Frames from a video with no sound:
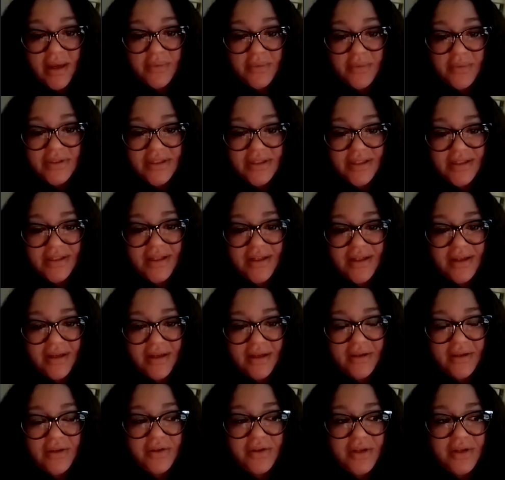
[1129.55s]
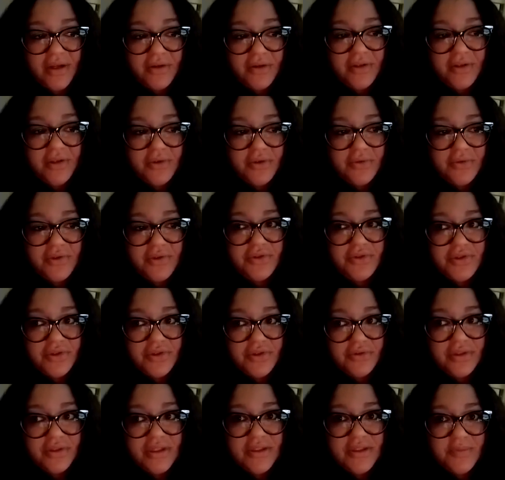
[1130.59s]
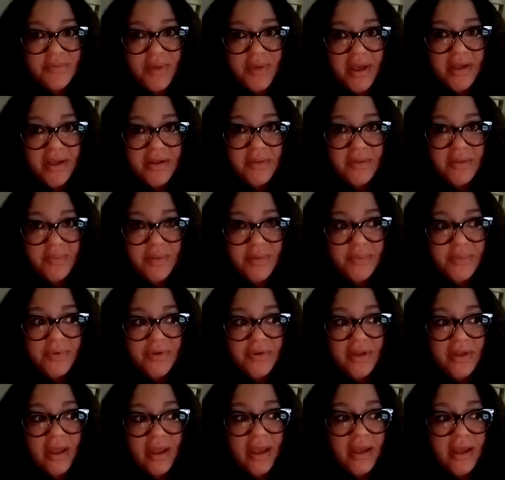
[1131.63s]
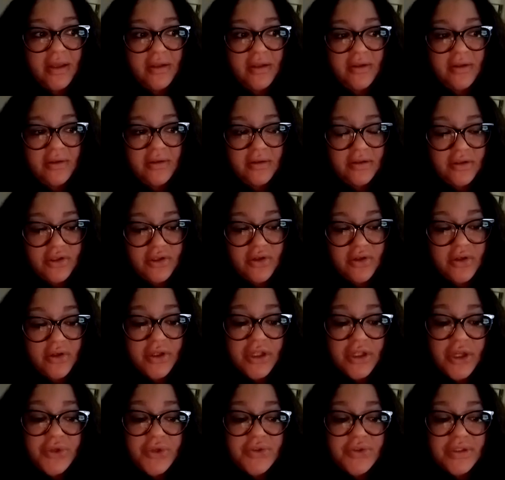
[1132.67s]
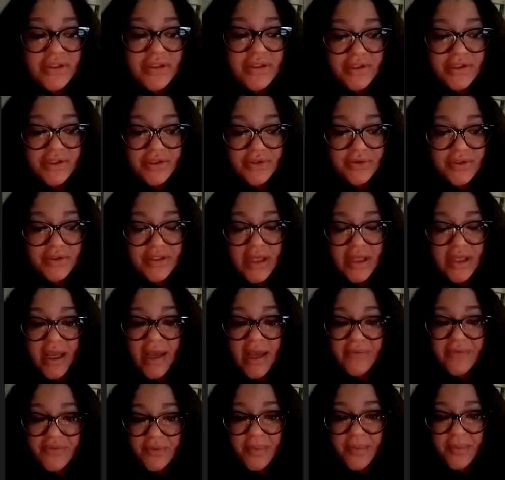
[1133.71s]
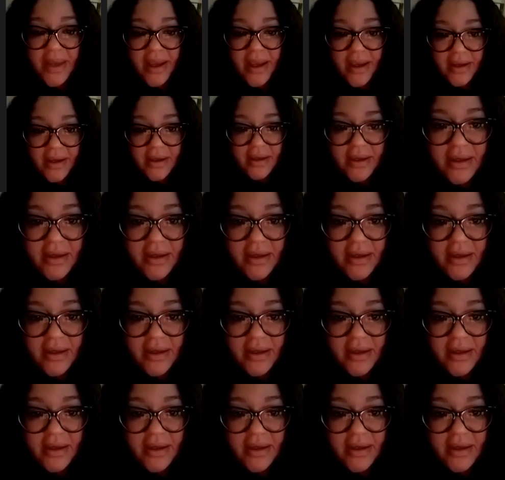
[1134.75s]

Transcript: was in a, you do expect the people that you're closest to have your back.